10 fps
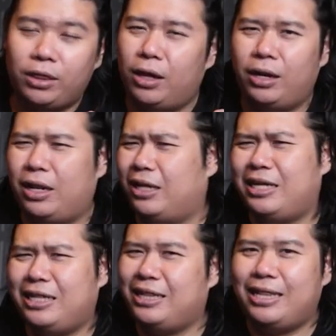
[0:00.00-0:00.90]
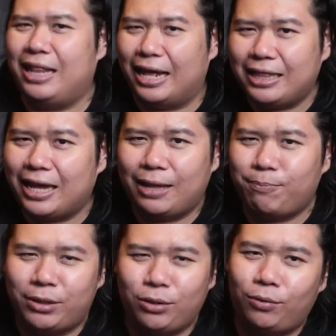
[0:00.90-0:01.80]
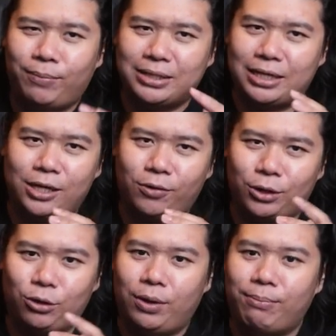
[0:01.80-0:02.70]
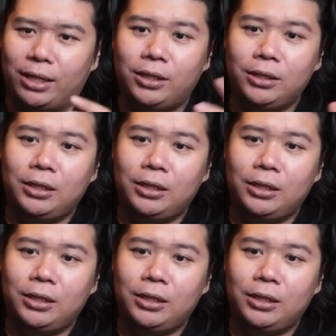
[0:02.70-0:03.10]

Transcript: nothing happened to Masahiro Inoue, but